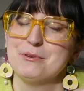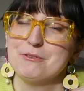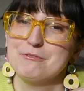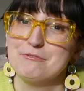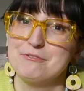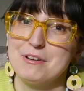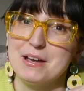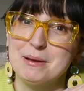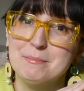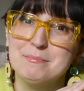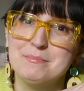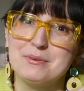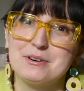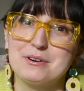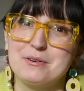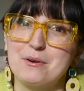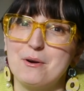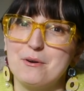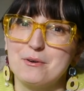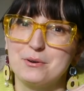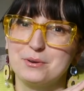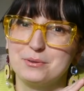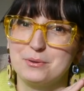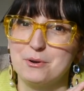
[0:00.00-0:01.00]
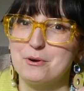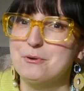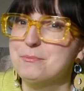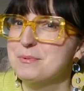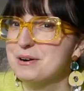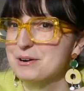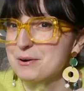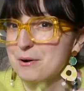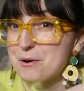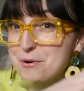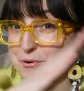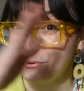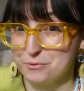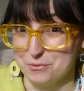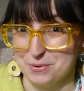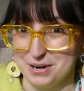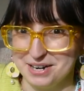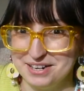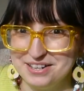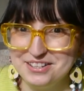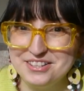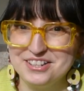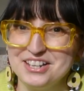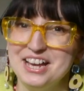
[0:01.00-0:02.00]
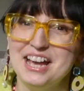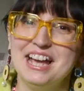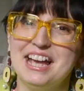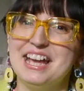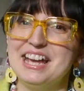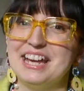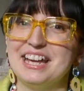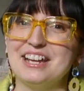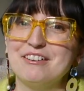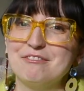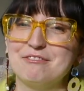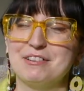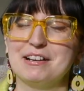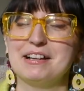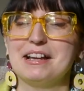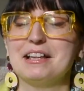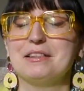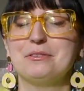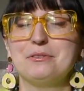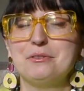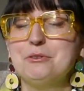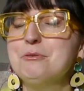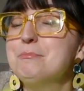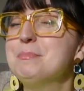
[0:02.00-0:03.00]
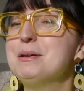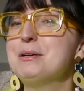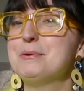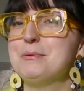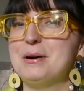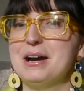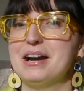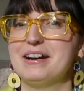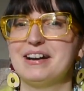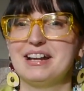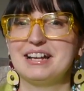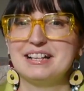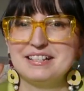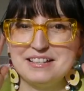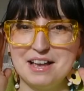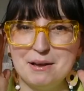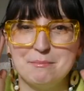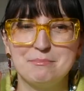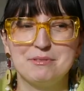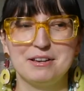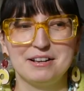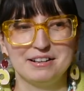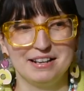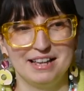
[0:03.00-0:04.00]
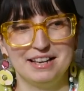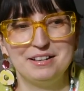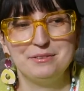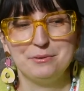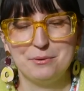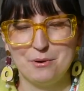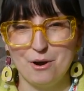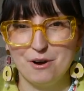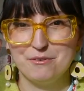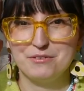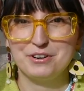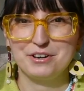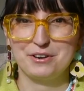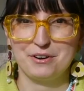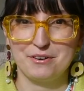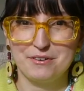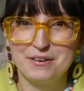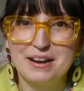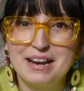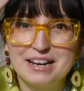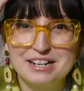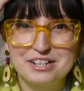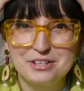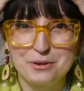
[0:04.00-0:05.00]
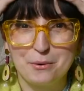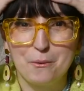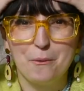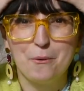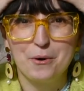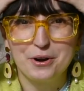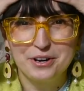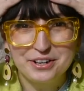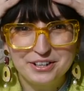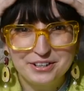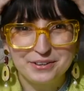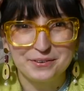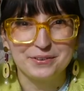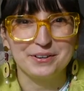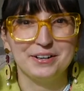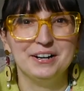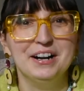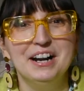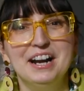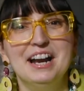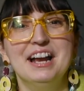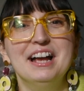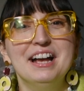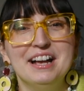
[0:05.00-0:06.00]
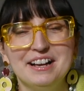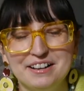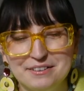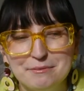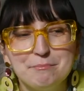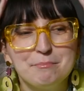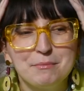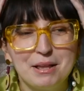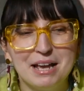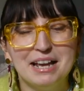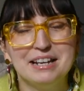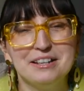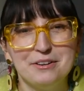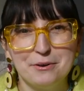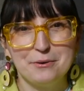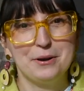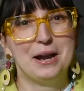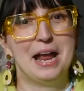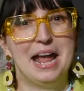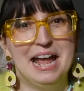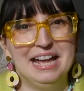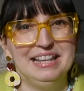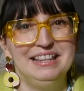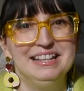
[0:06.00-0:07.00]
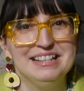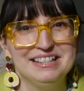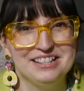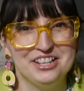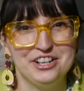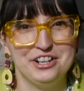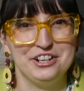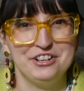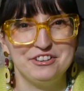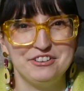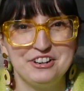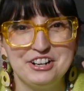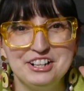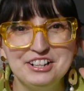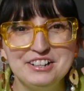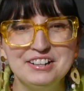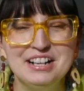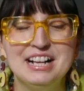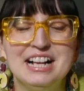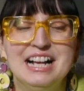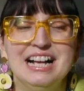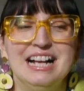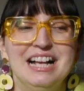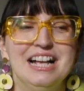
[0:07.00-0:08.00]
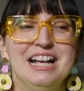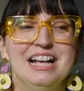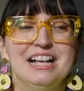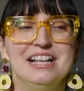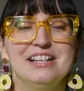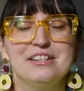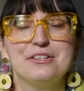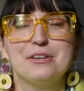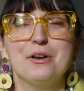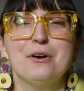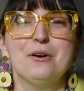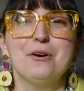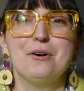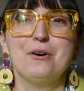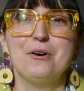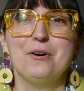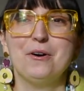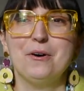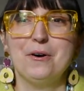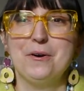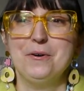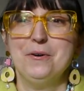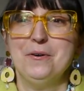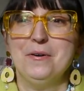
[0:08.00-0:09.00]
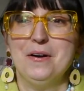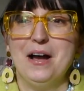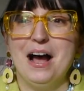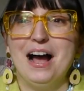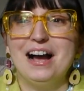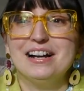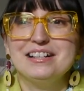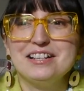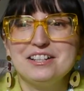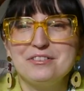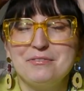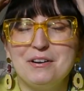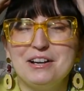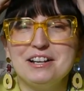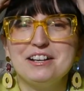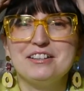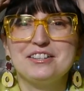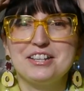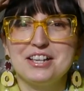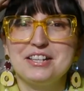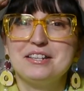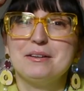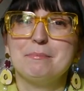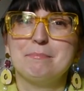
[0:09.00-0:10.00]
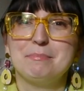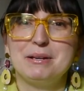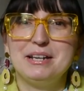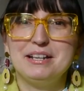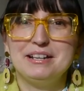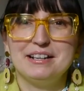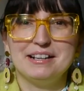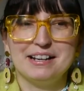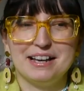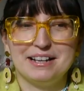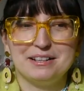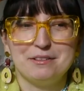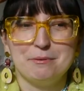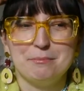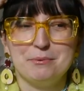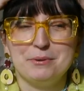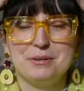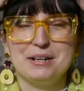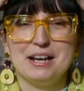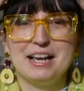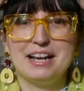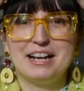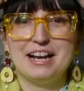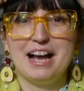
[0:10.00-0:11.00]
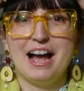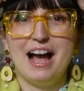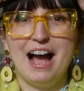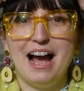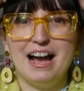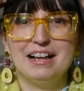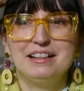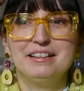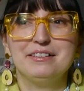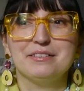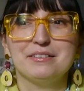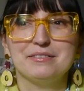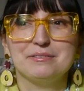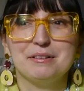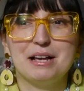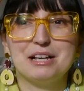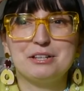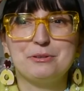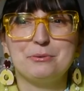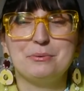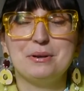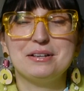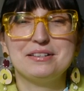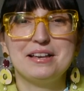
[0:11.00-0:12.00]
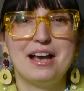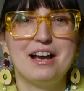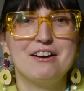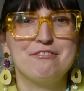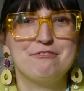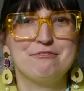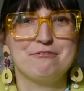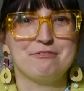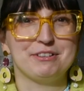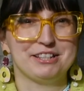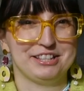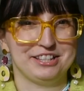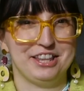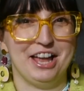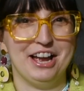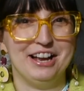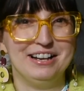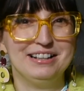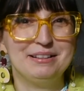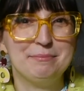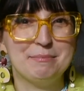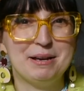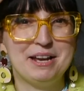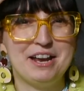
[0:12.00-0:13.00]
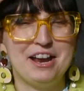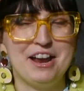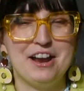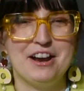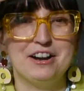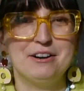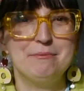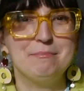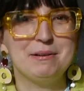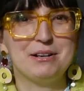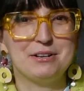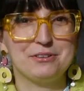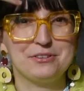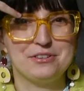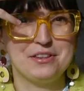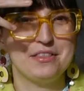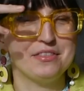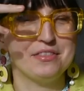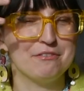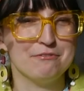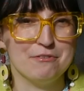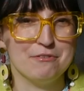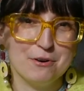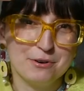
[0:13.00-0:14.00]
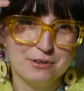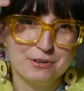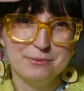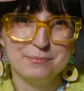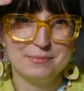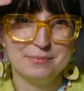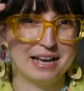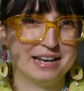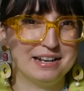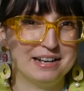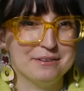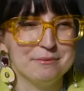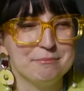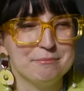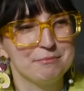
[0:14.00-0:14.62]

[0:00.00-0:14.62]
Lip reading: November, October onwards in Finland to be wearing something like to cover your ears or your head in general. So I just find it such a pity like to put like a hat as soon as I have styled my hair, because then the volume like